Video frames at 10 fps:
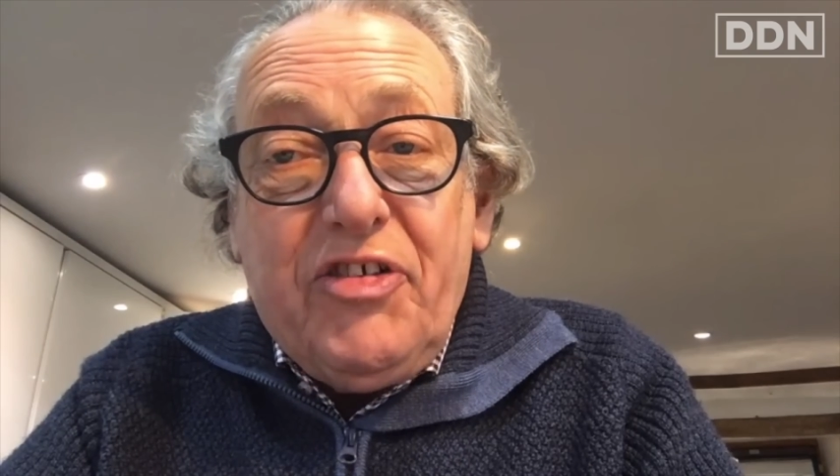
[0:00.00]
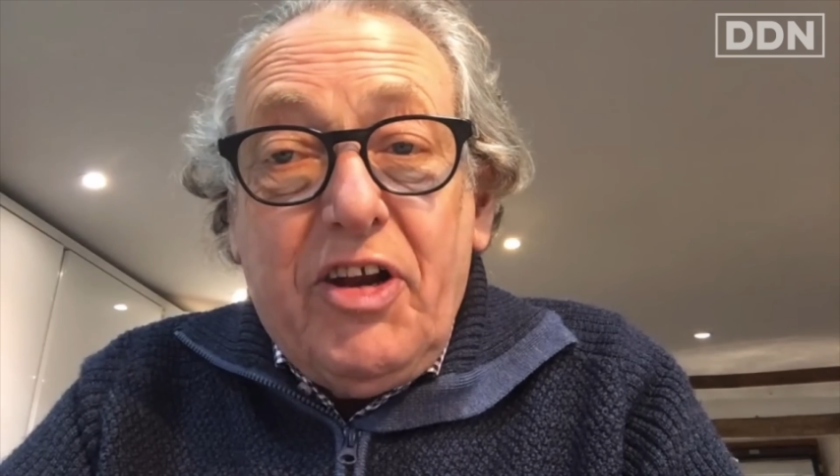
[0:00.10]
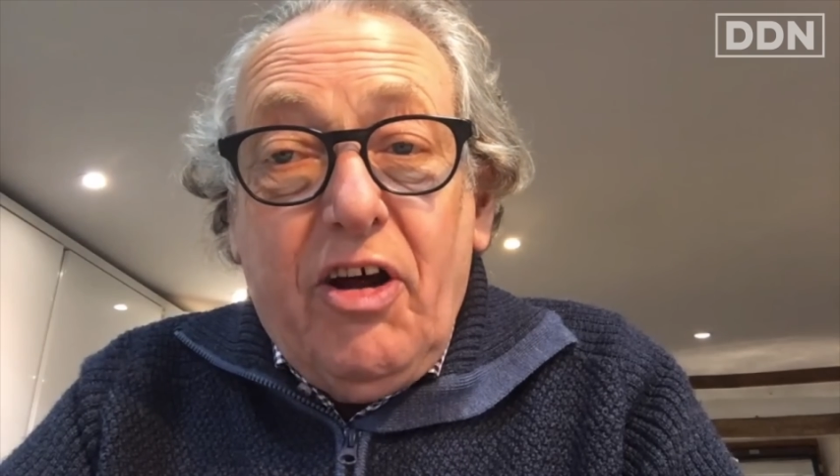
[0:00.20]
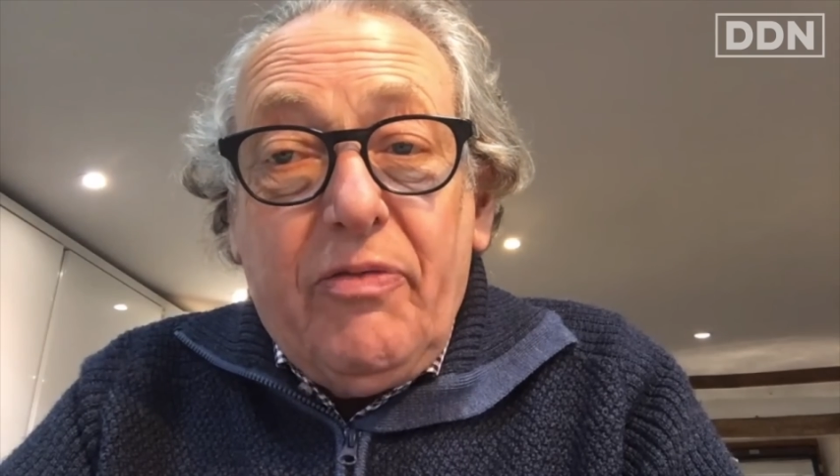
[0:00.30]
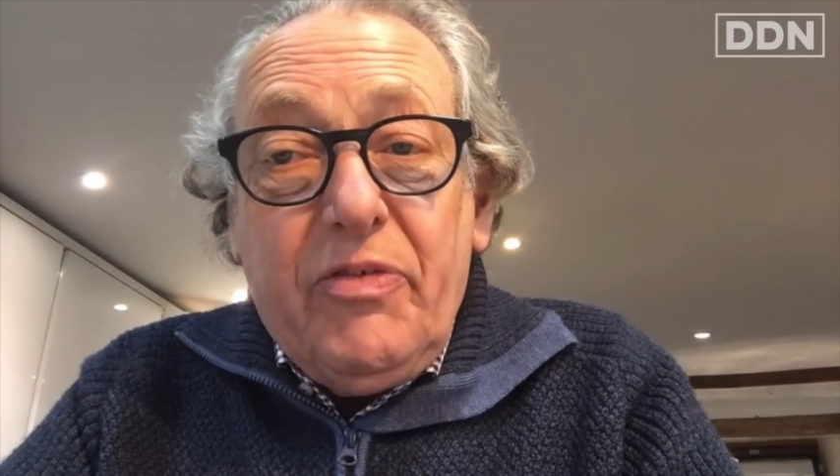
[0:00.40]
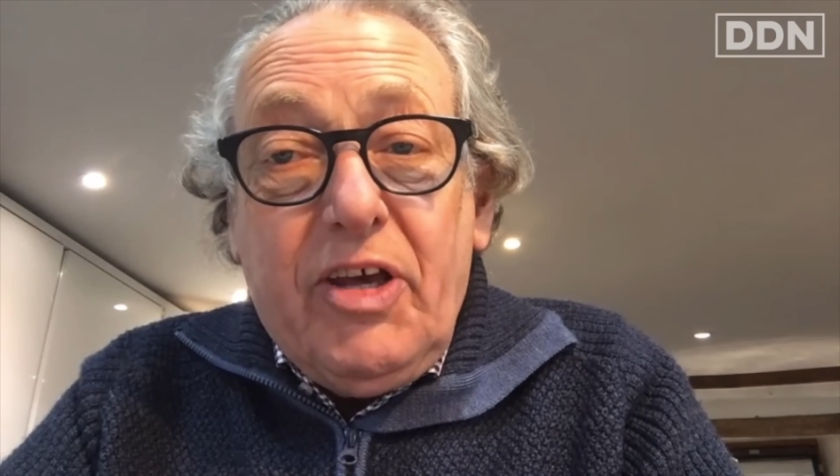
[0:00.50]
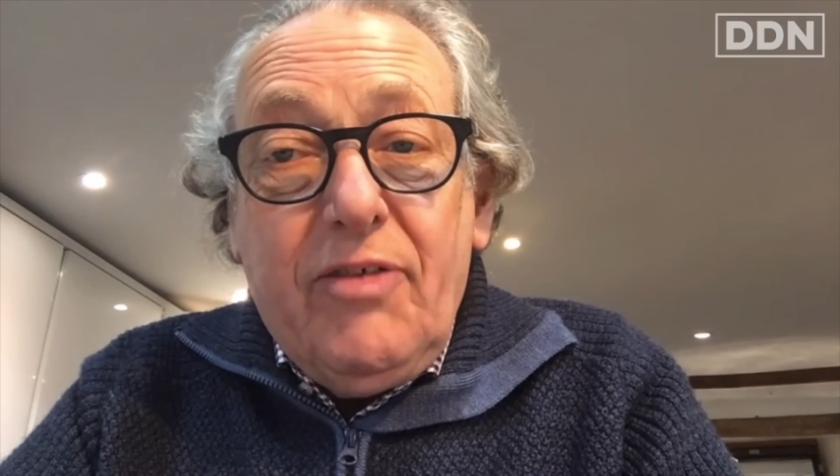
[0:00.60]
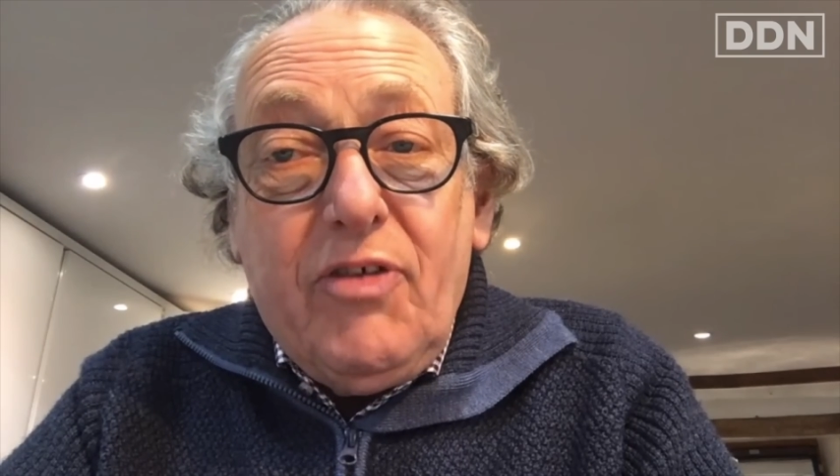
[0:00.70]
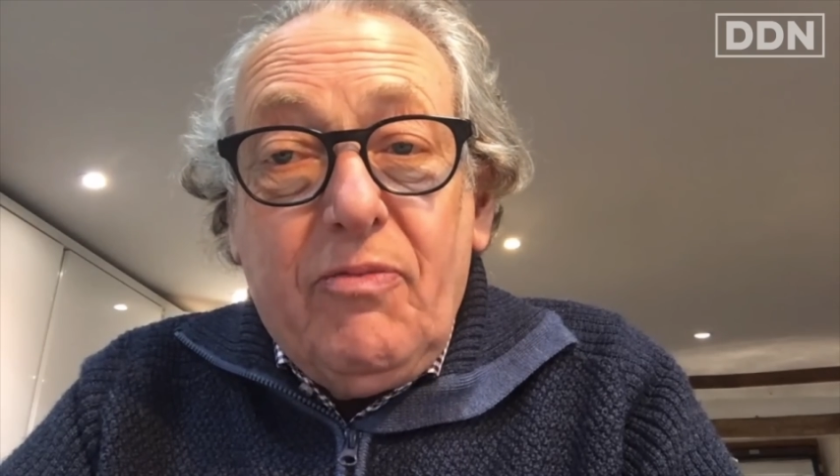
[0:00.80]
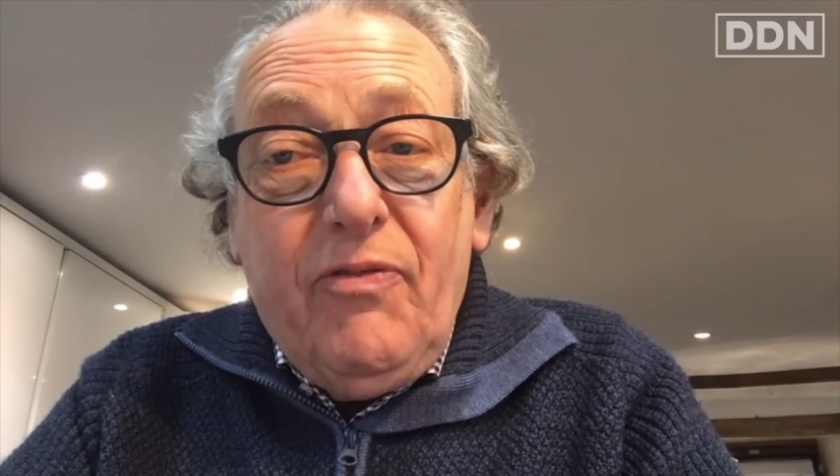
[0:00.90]
They're not
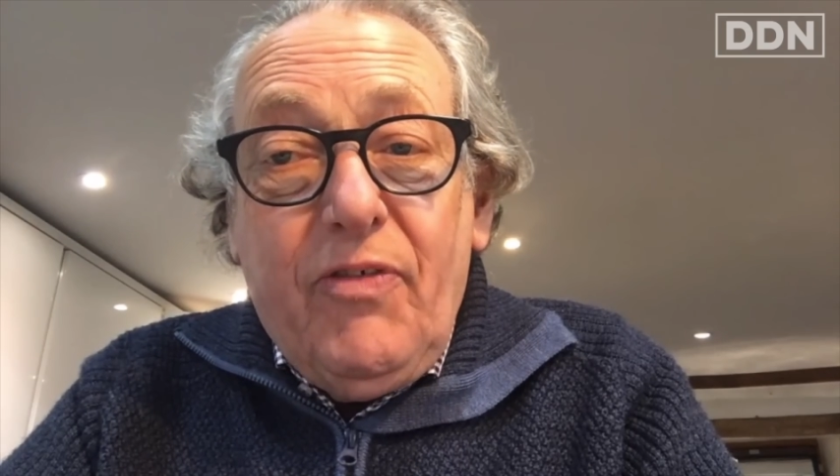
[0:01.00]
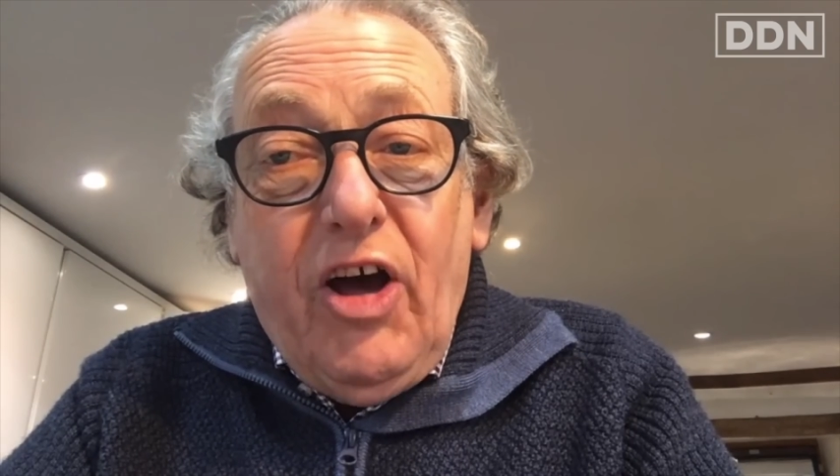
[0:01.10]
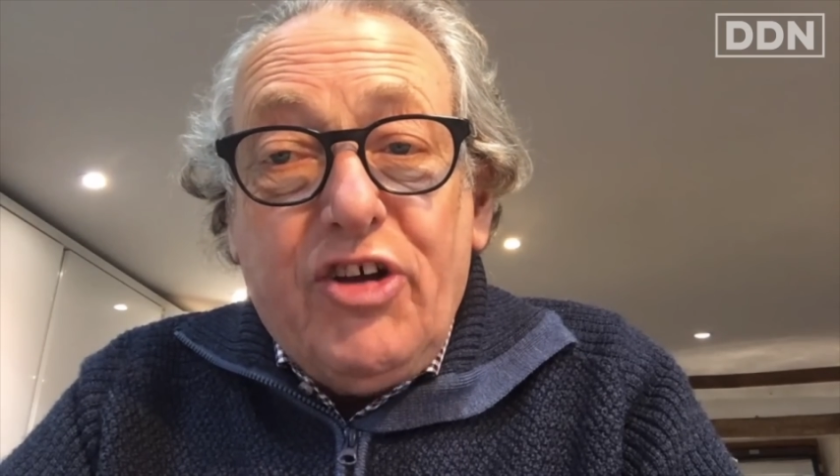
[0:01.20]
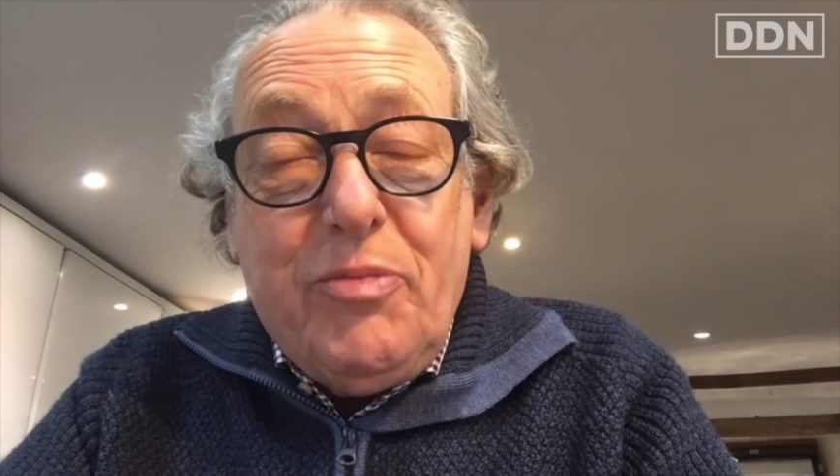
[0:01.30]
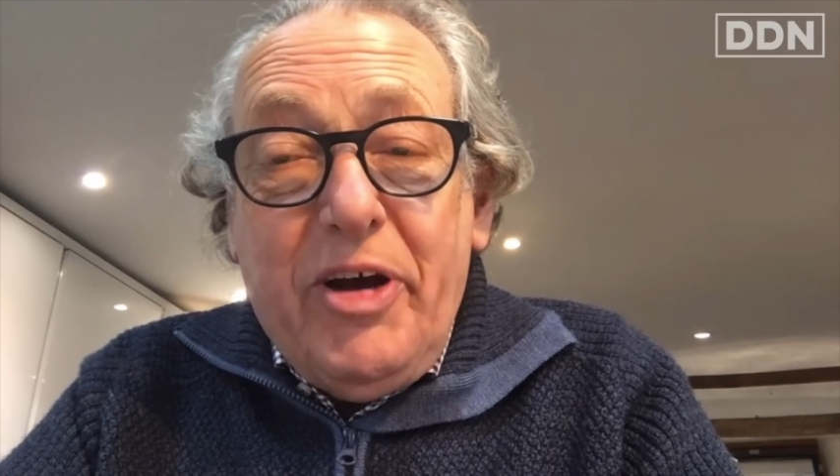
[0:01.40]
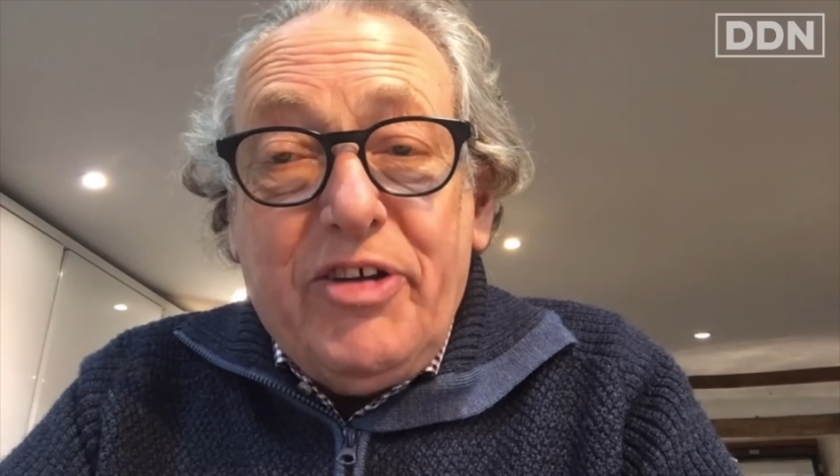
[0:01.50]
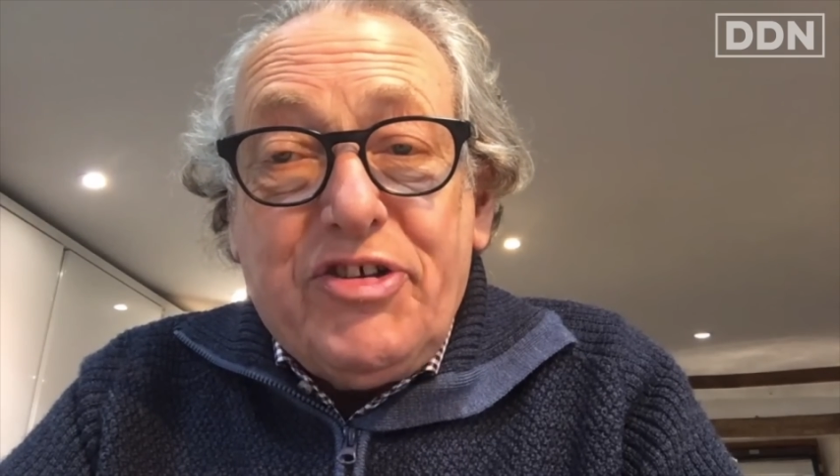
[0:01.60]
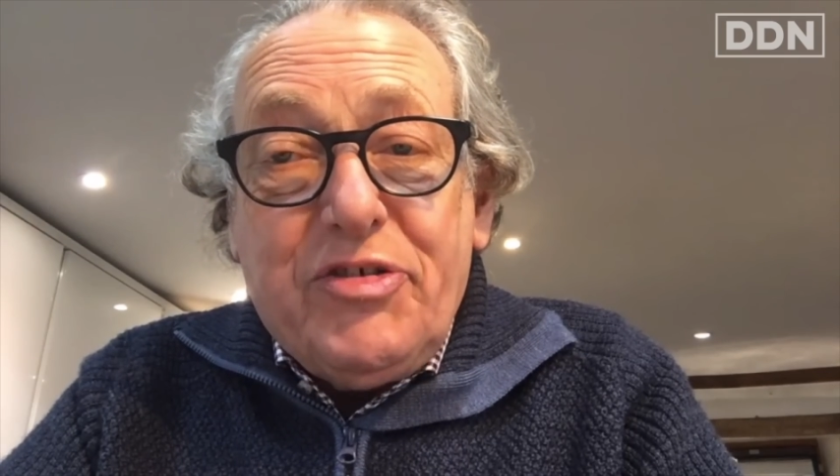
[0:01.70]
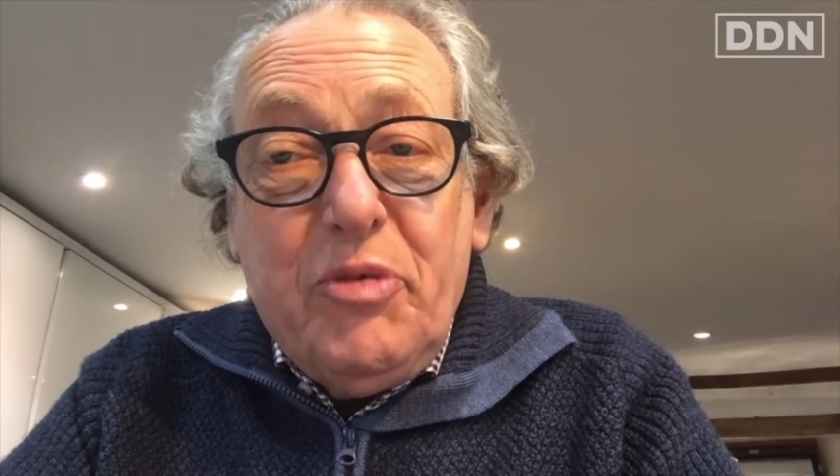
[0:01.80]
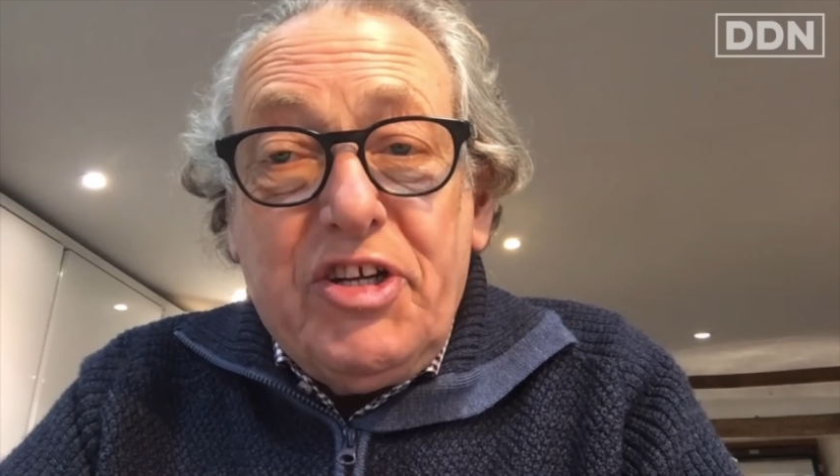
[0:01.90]
giving large amounts
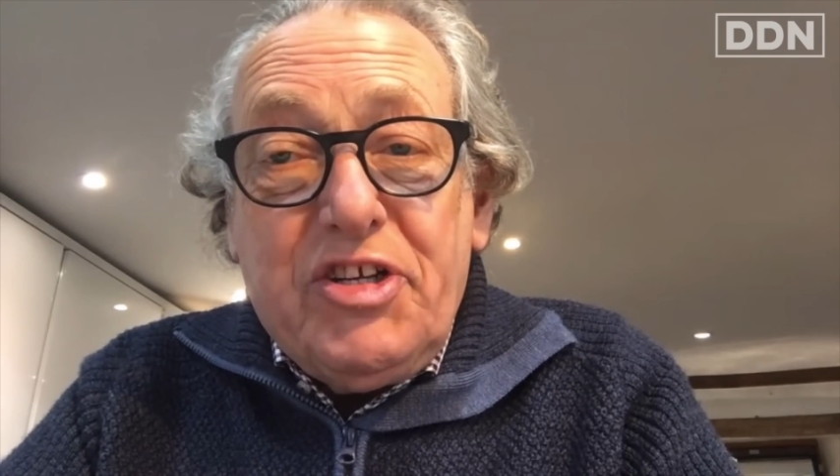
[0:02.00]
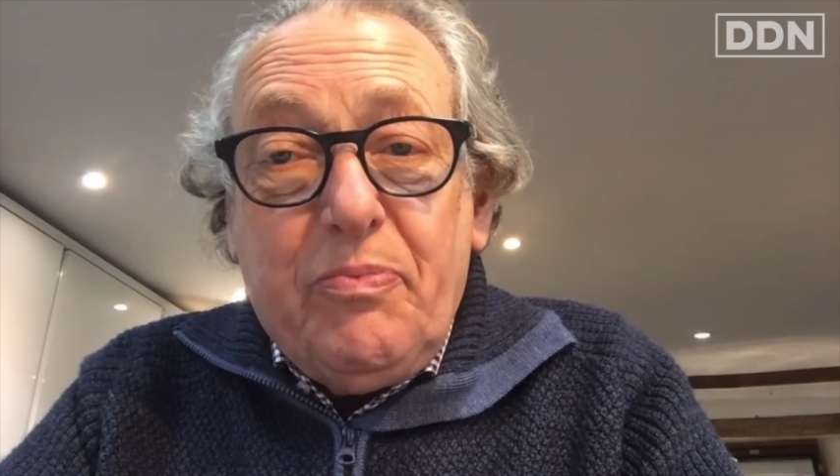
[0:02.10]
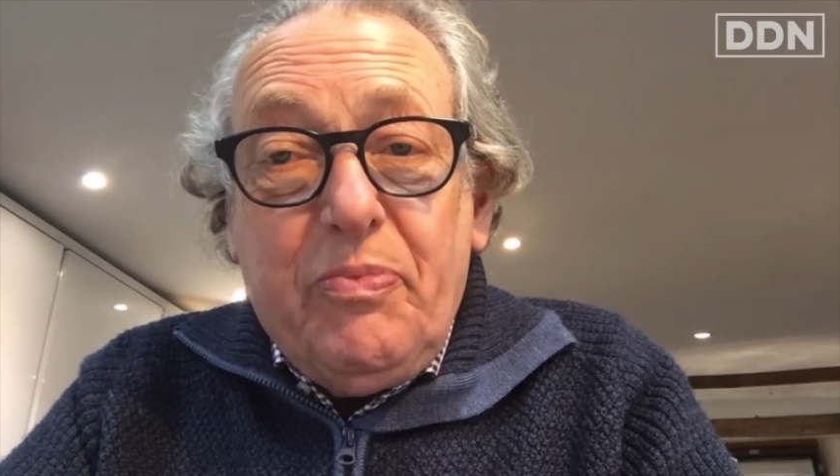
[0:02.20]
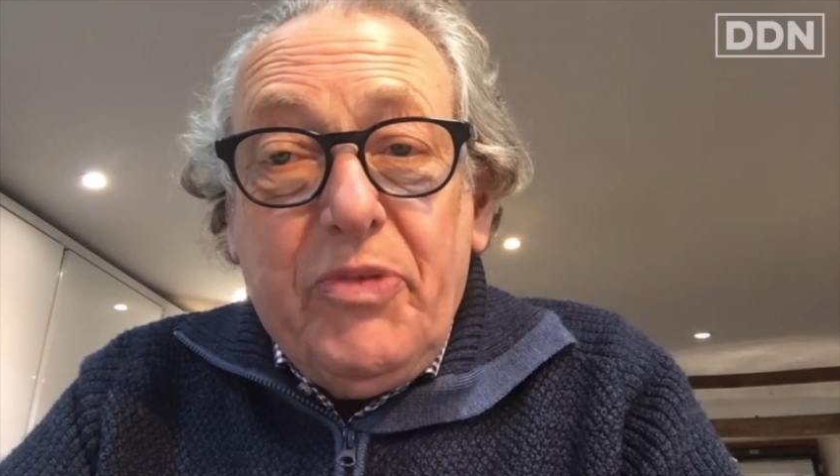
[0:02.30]
of money to